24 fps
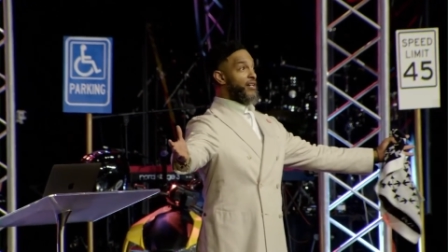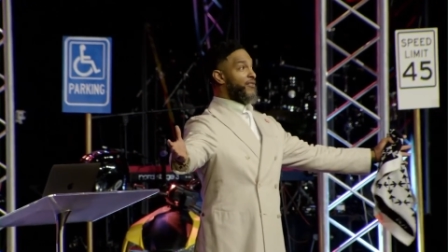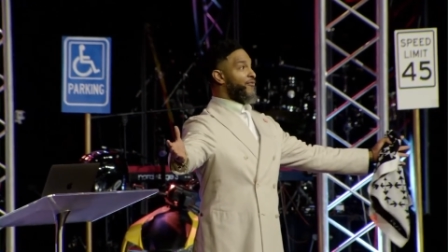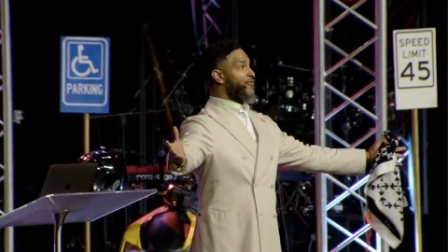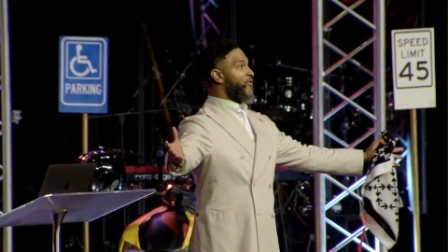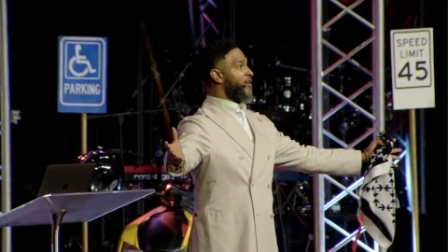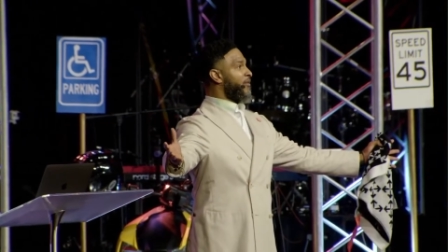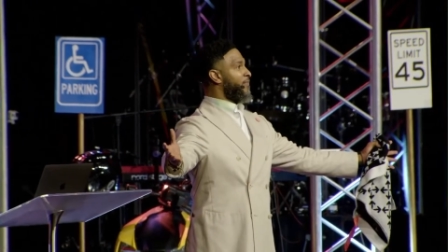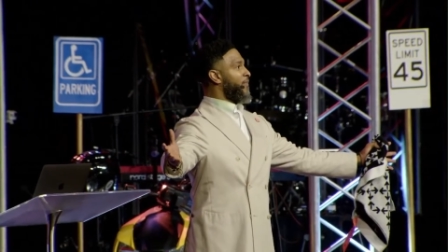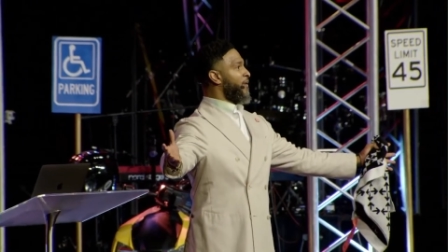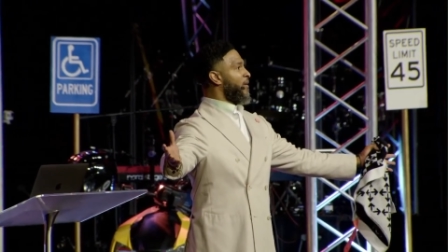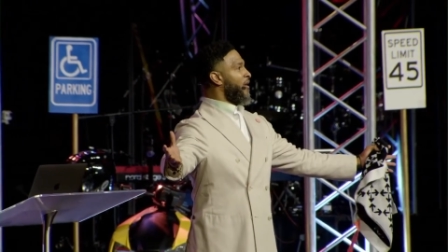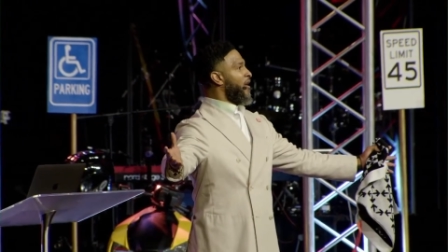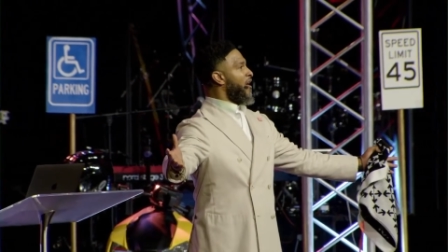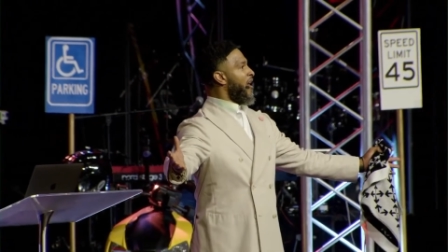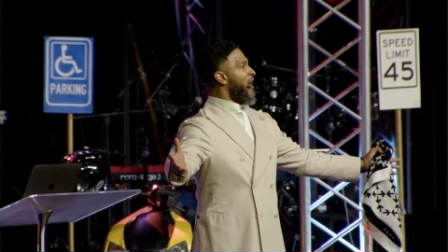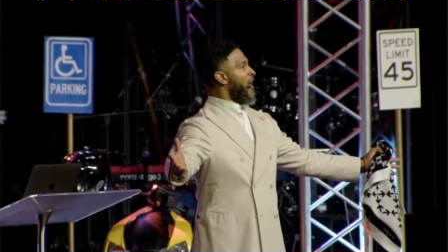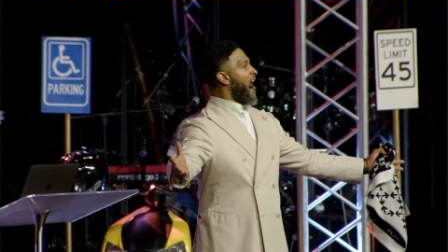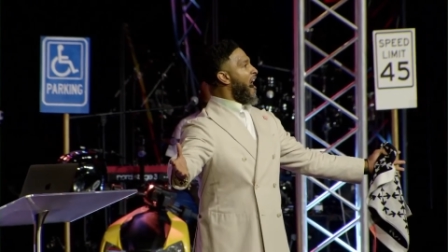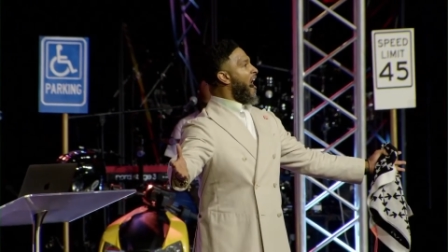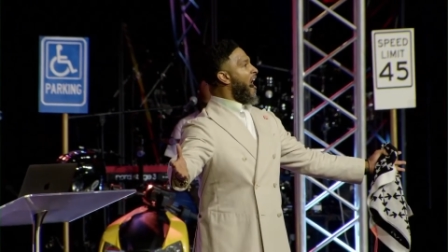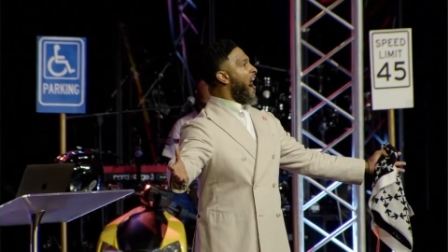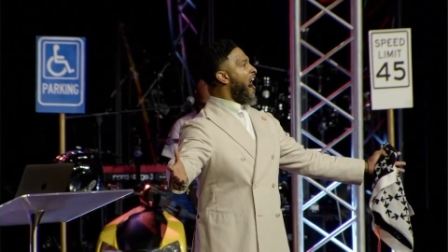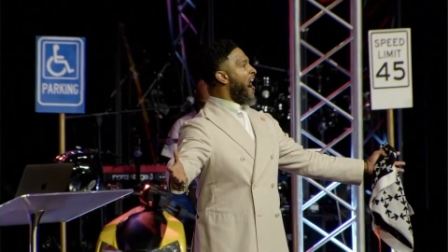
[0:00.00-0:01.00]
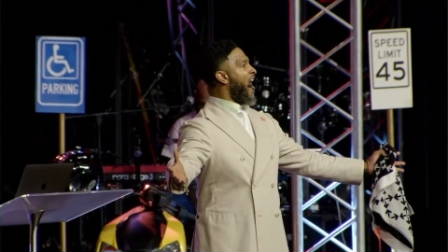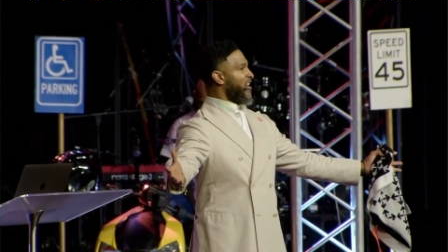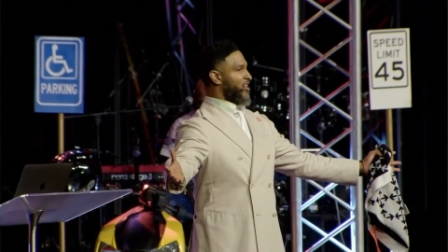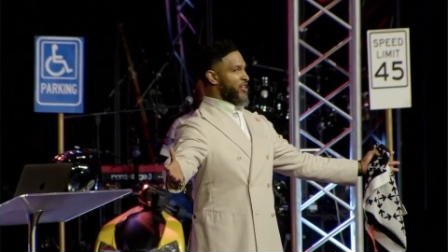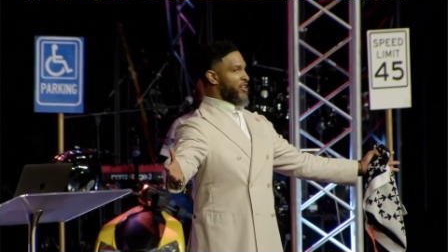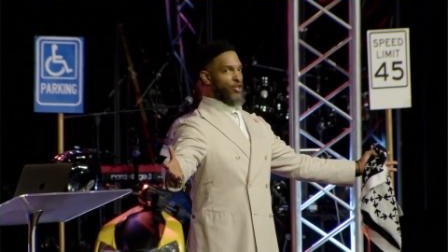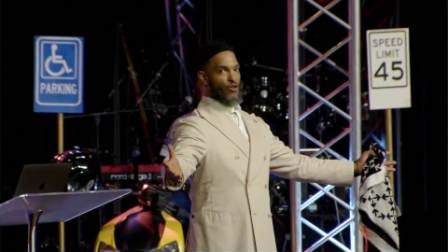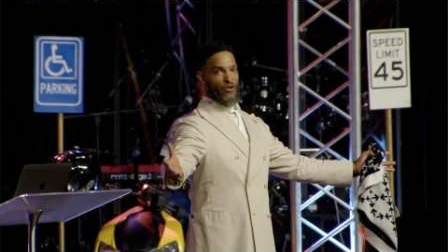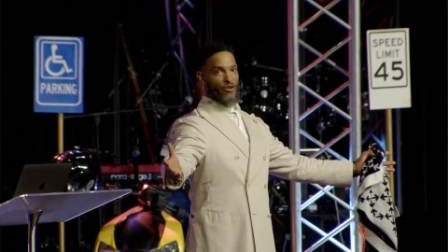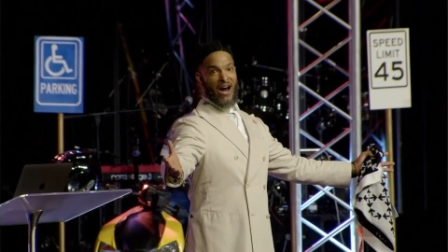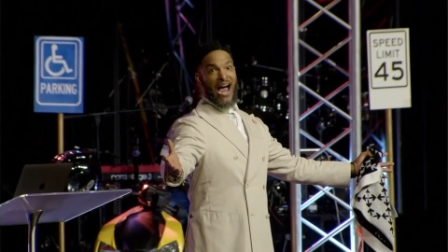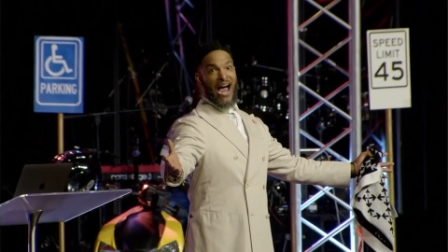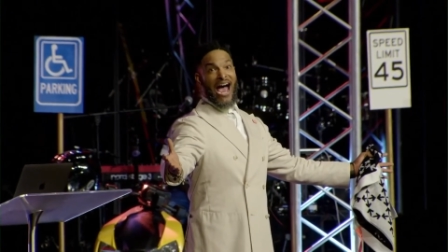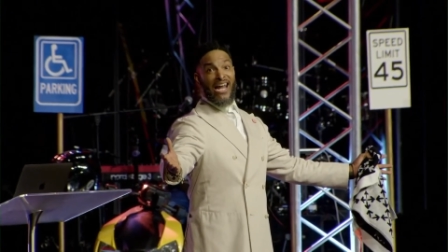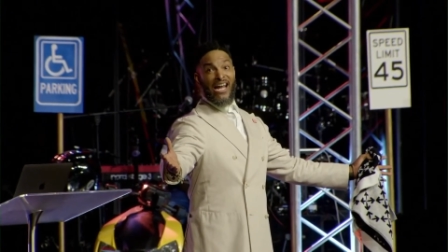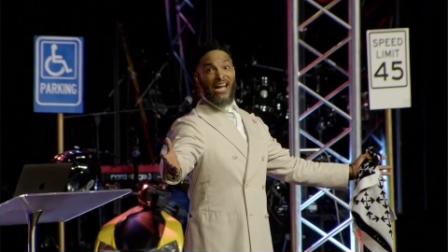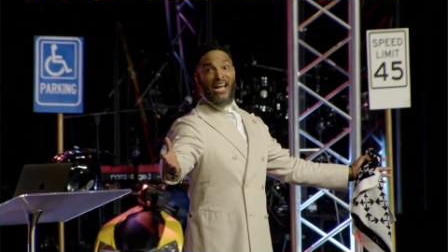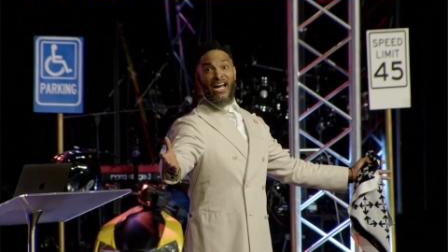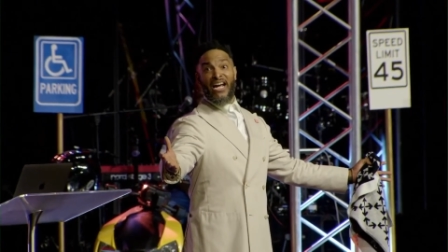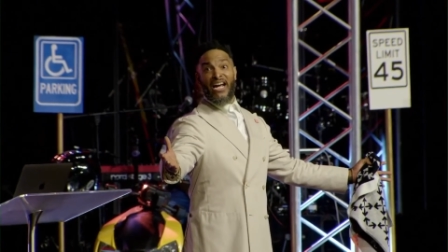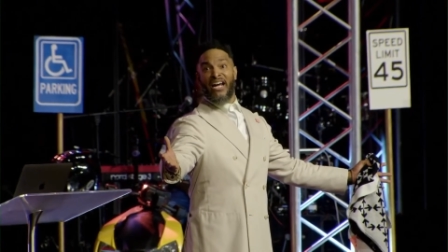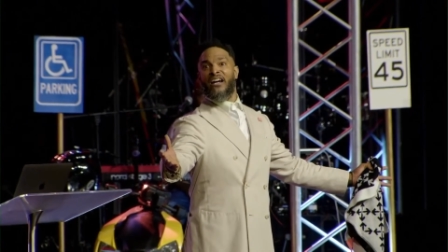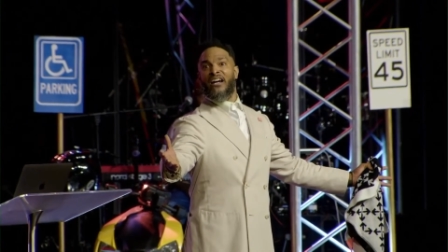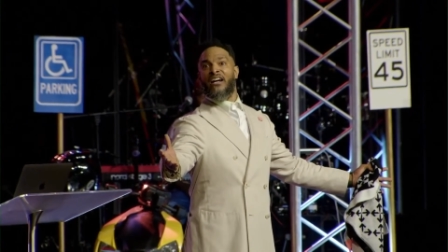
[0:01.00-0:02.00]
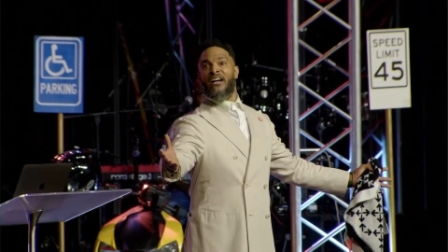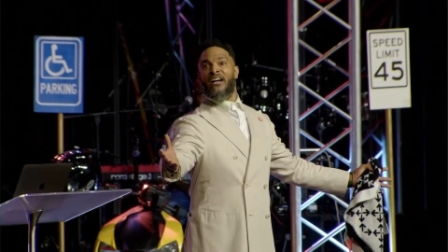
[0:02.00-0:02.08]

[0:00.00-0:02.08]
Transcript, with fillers: in front of people. All you ready?